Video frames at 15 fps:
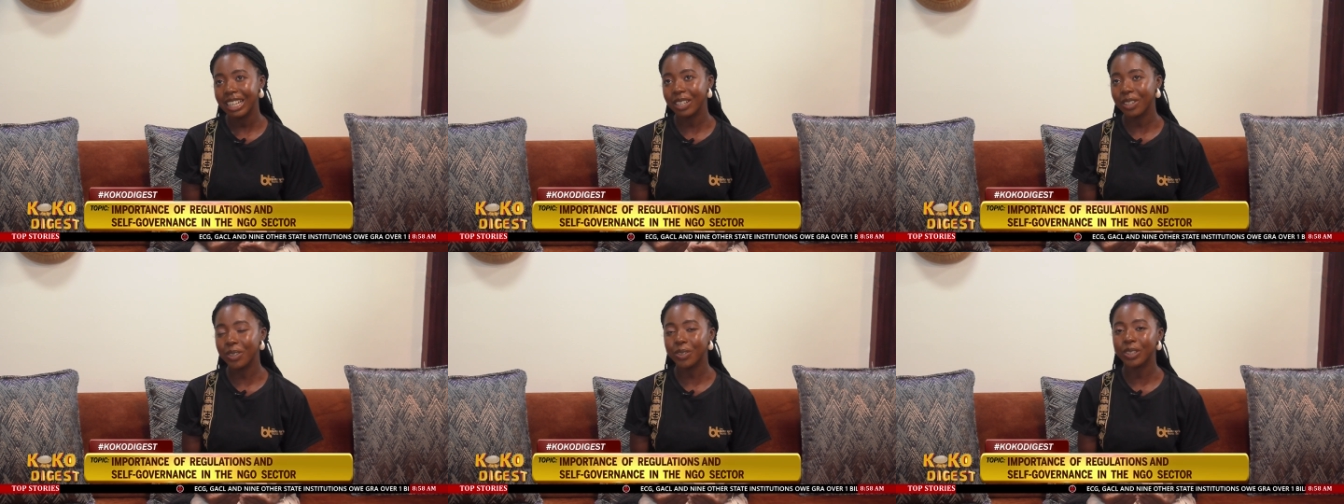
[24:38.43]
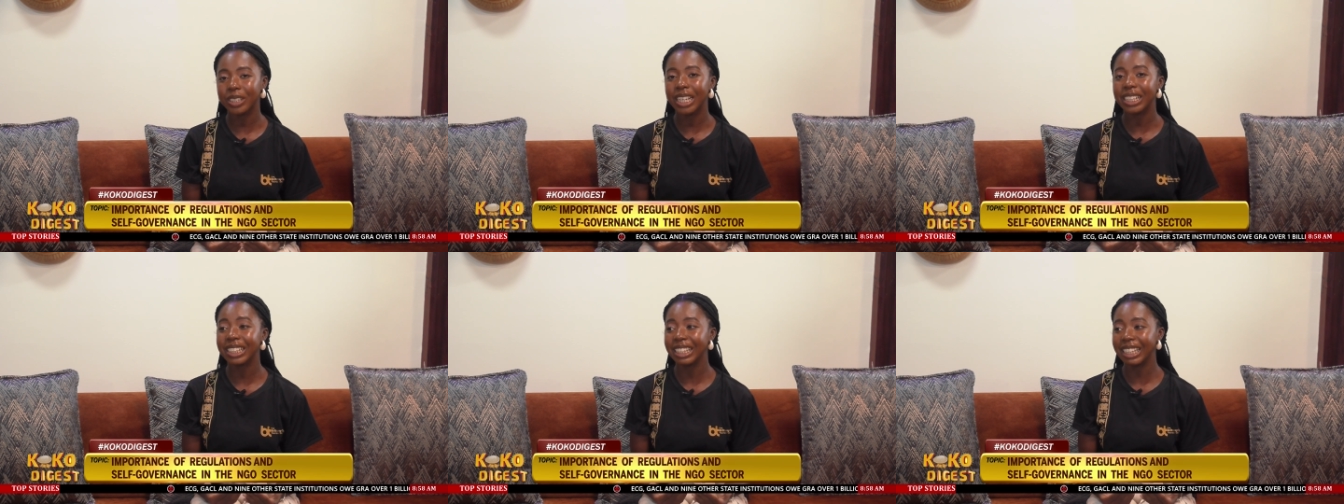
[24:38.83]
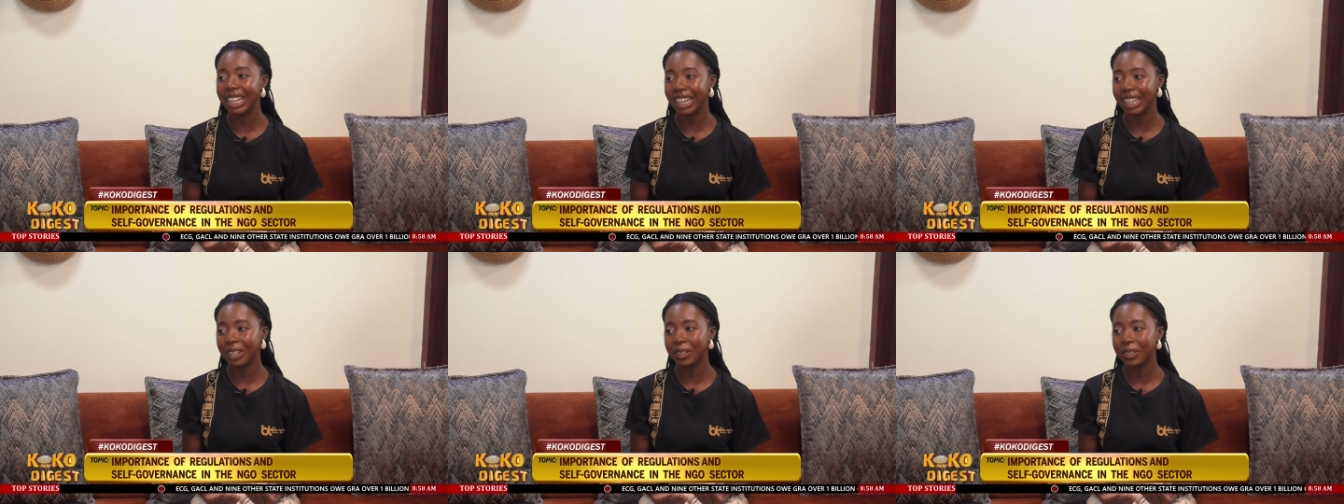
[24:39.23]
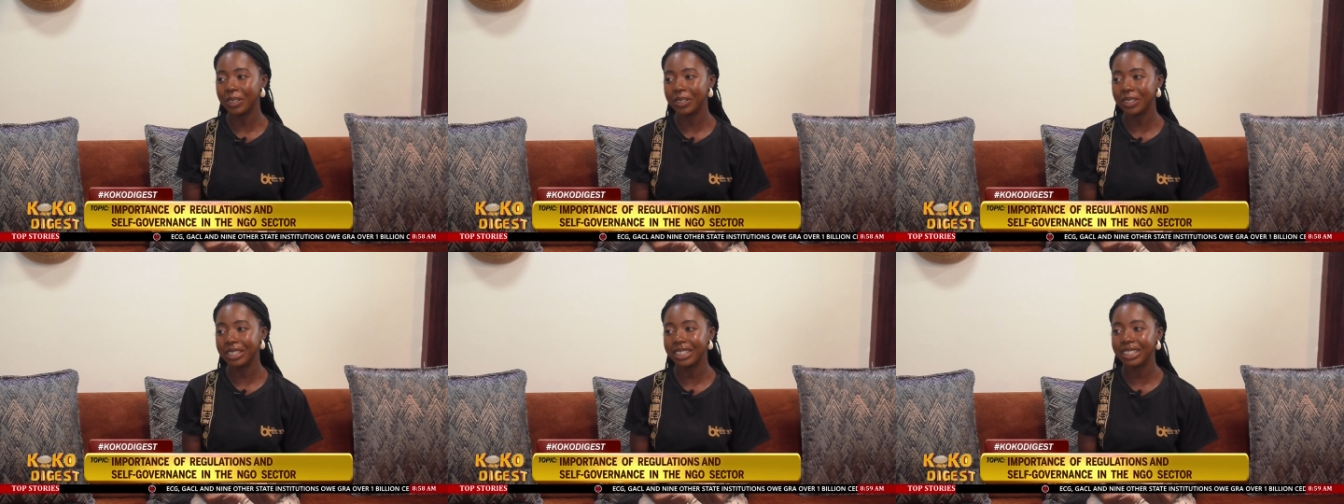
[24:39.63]
And also the delay
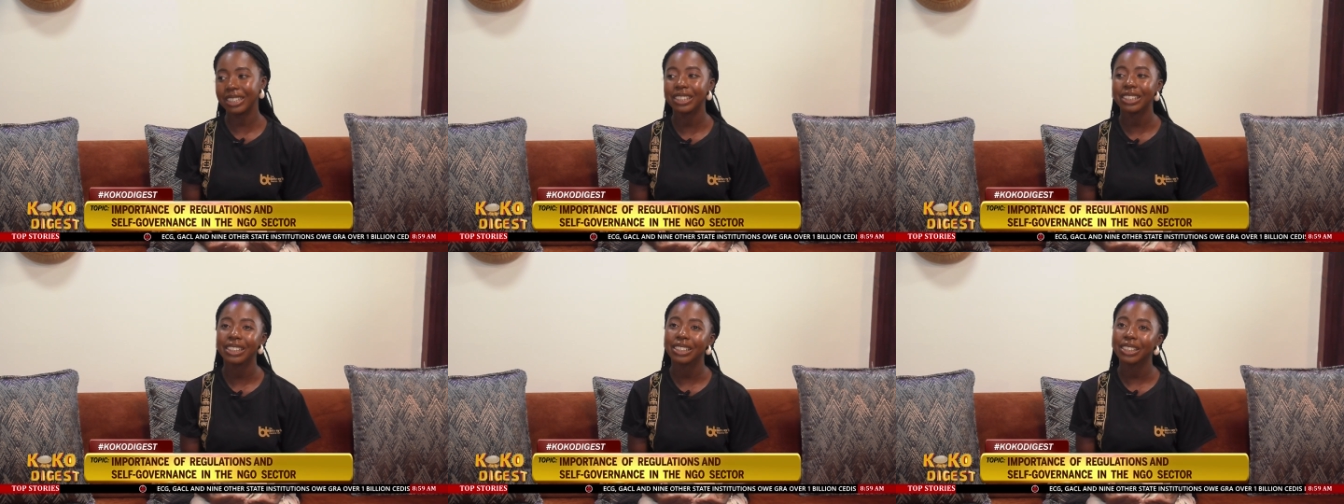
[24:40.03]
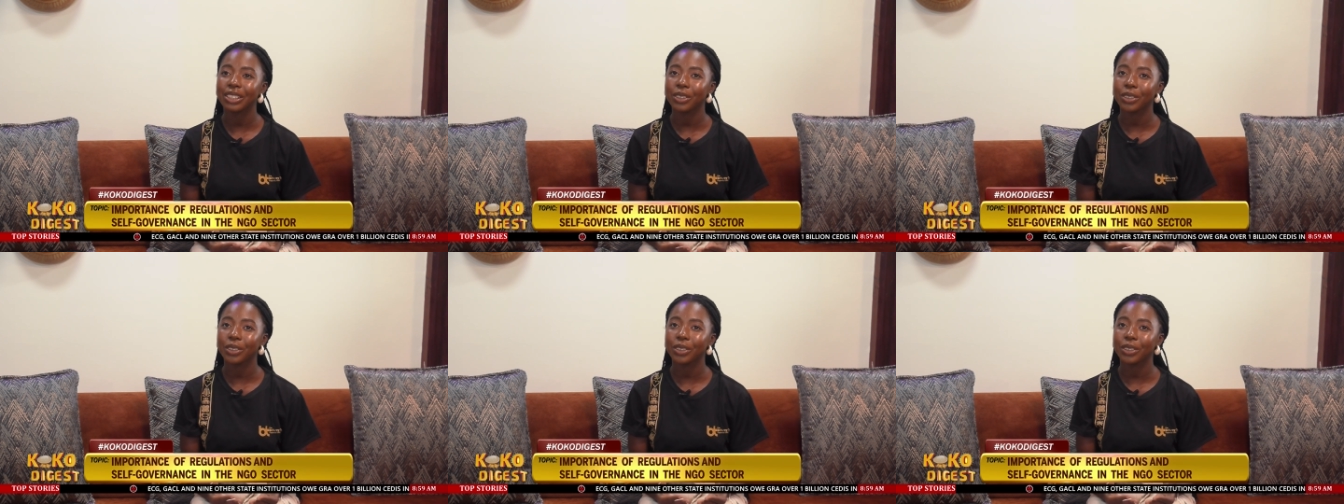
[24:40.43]
because. Mm -hmm